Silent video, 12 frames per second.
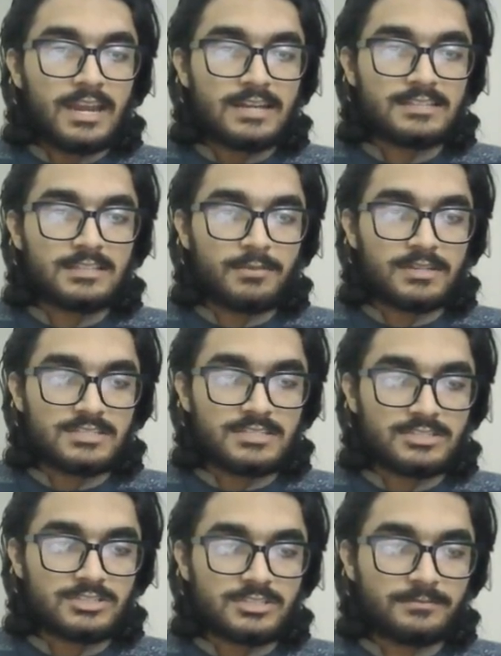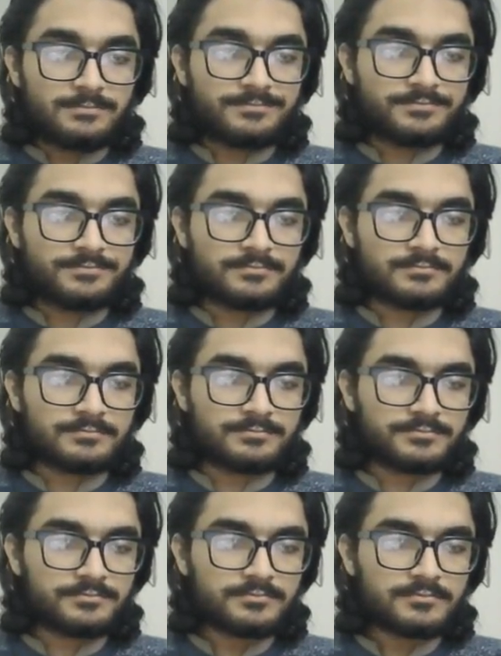and the pagination.
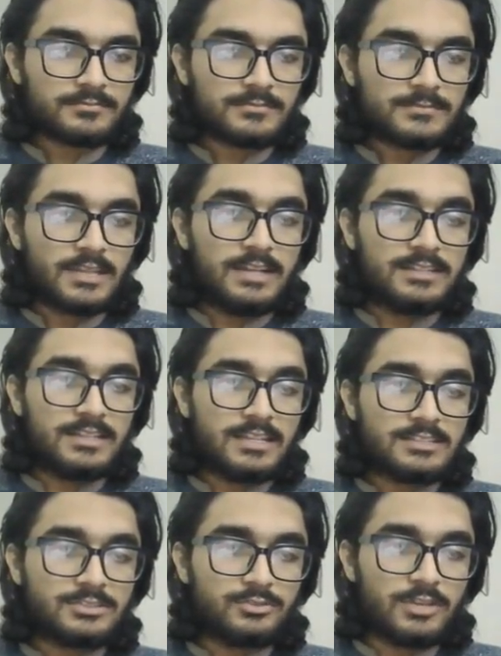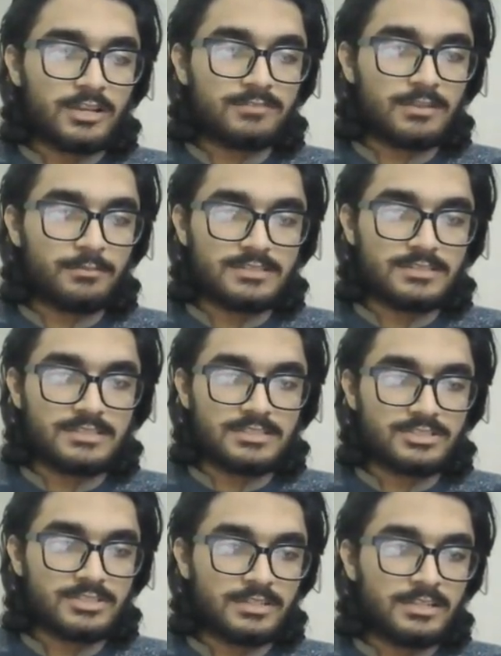And the next you have the
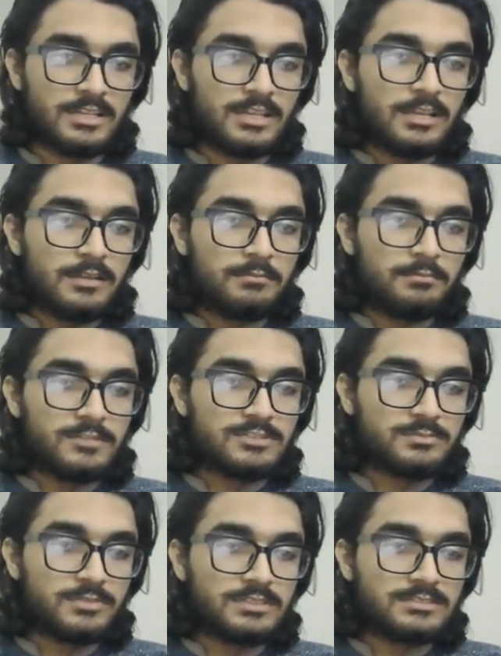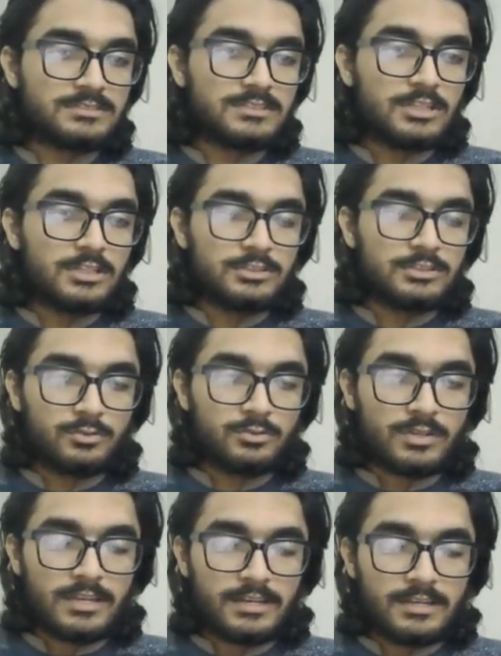pagination, which means
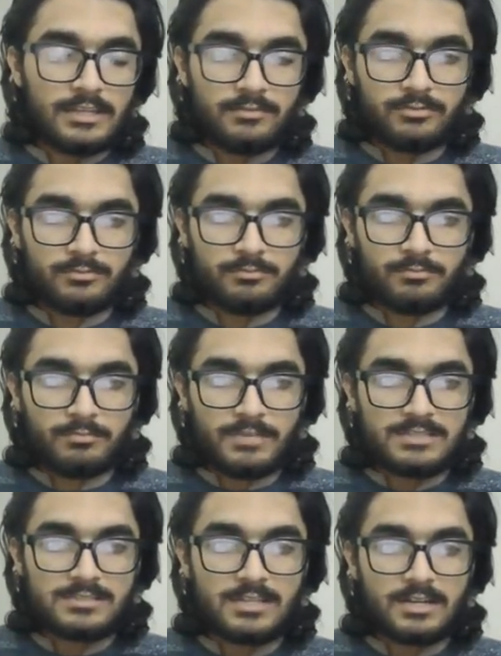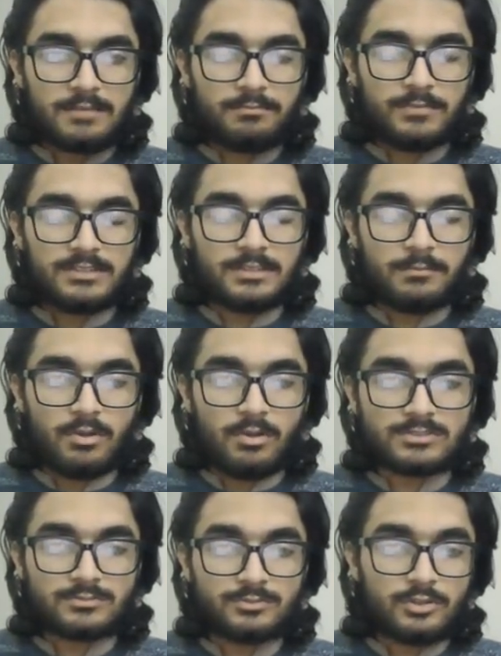you can, if you means that in the
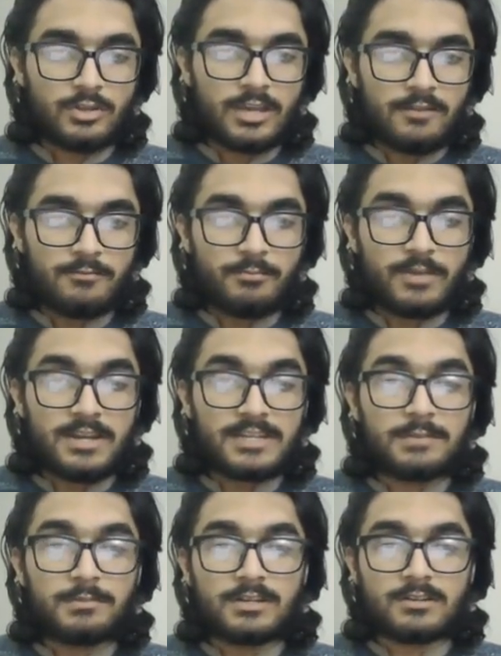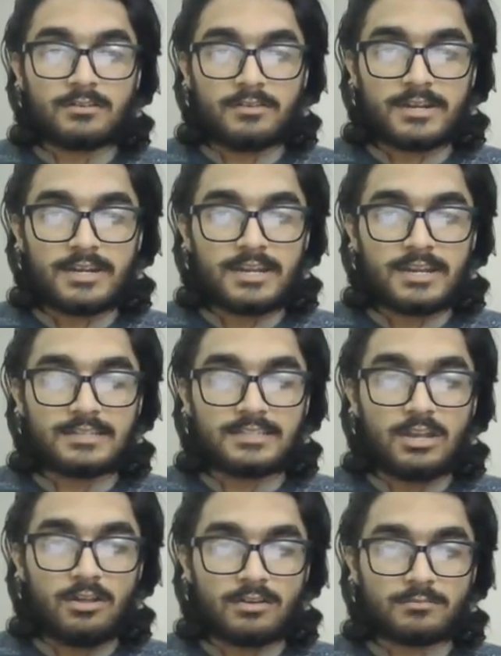blogs you have multiple content and
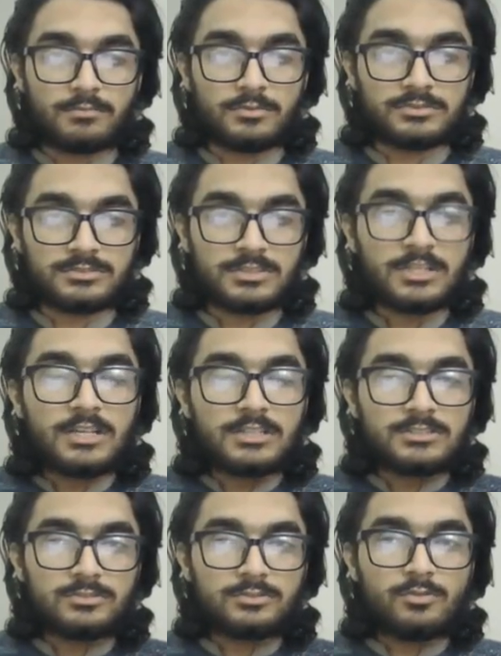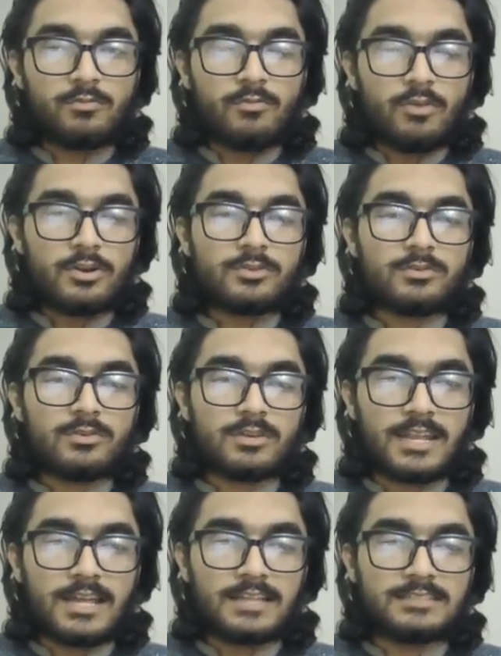the long posts, so you want to
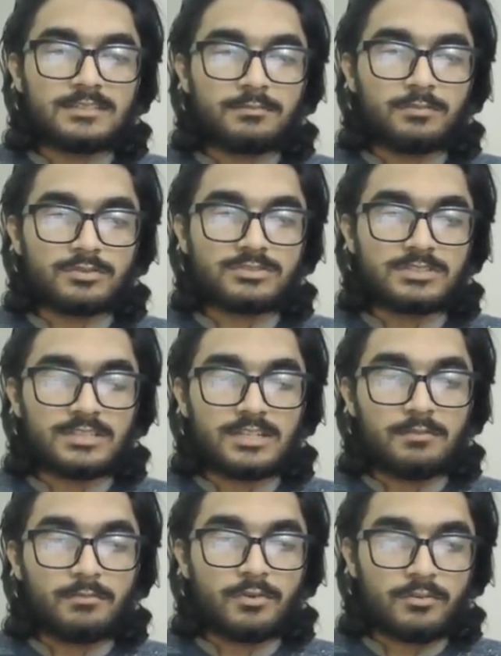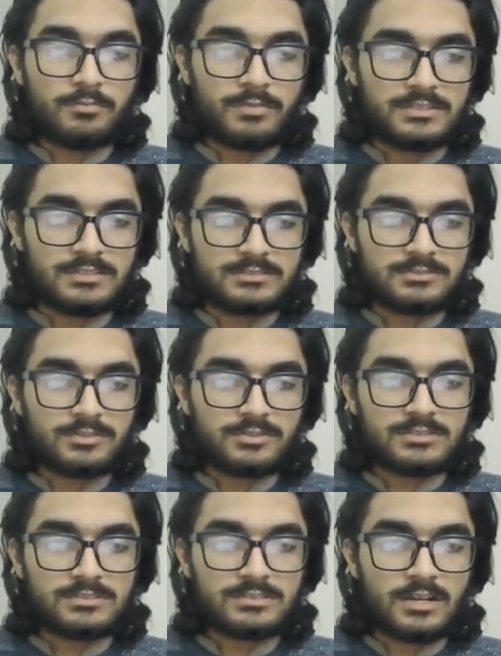organize the post in the number of pages. So
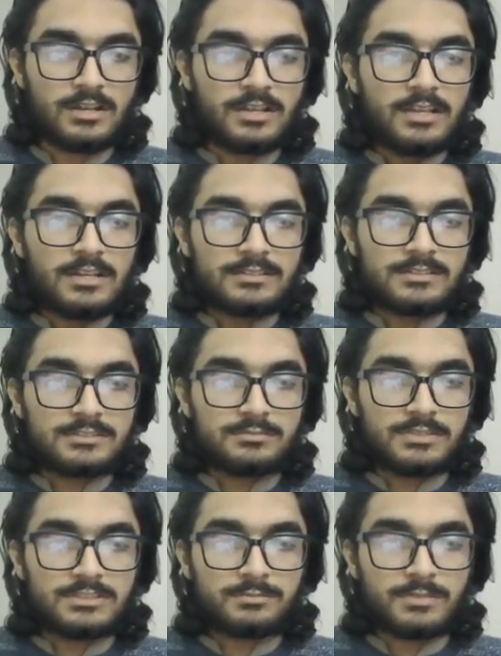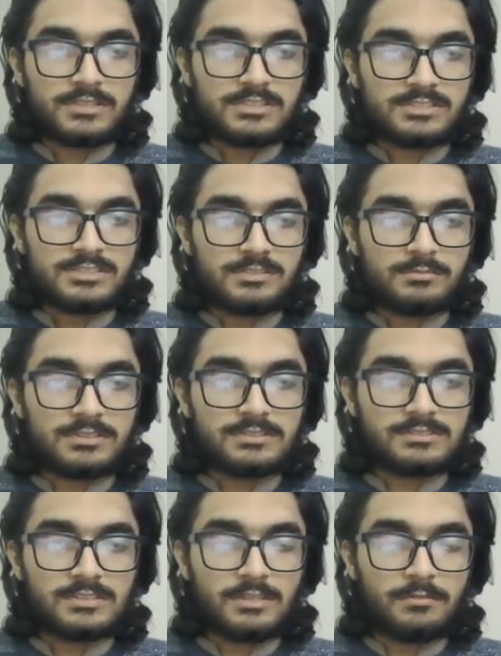this means pagination
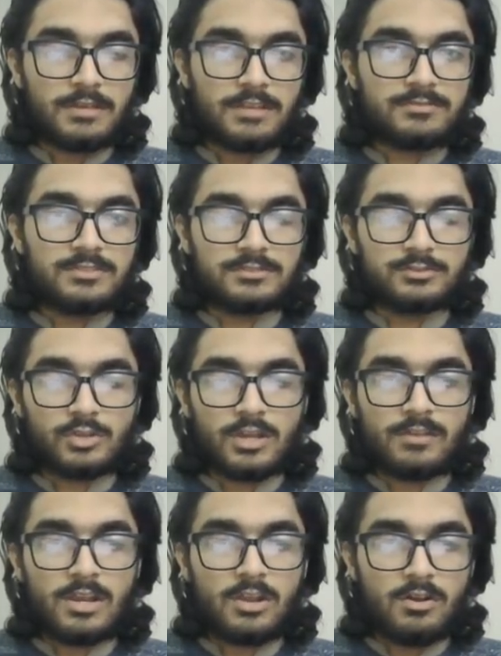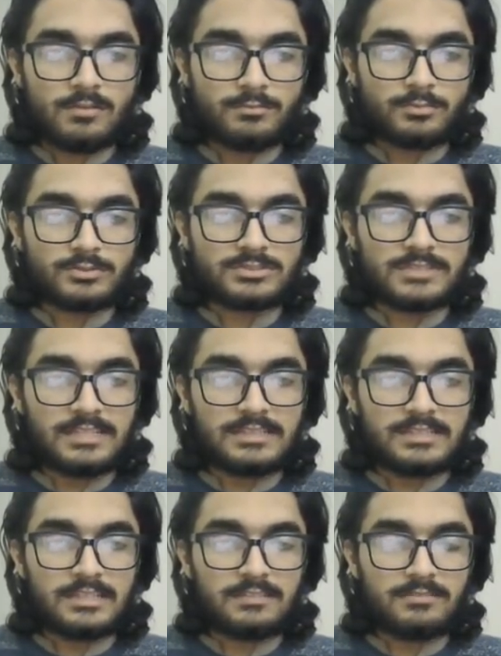means the if you have a long post,
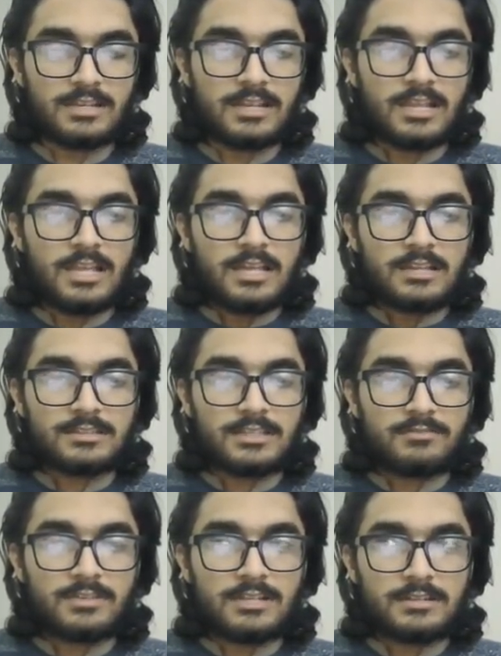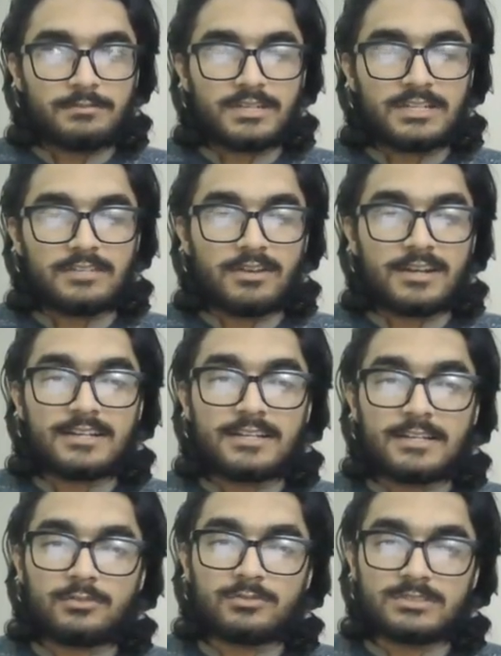then they will be
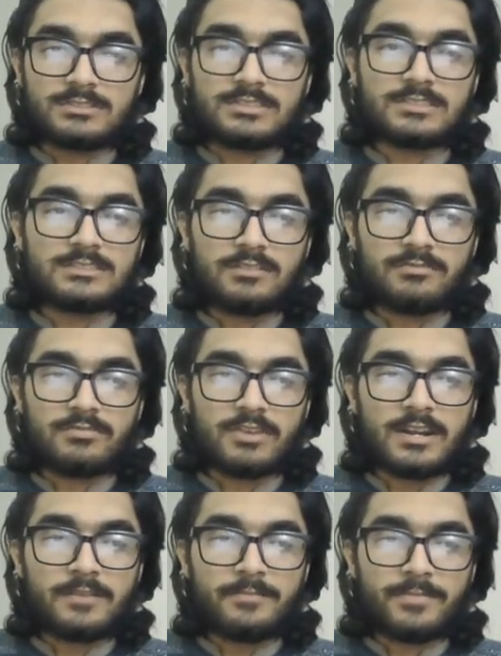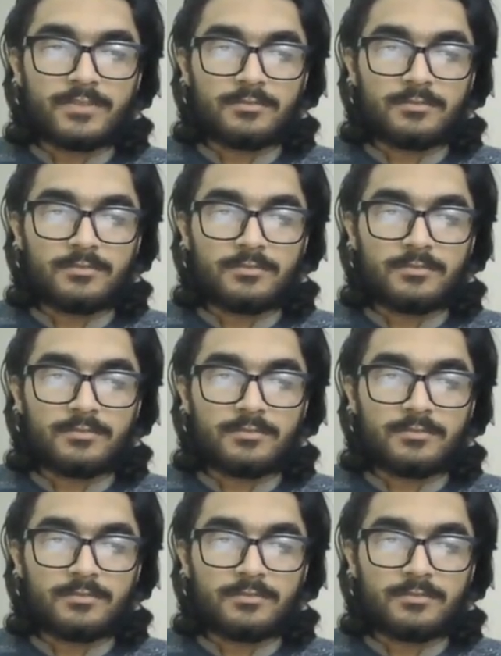divided into the six different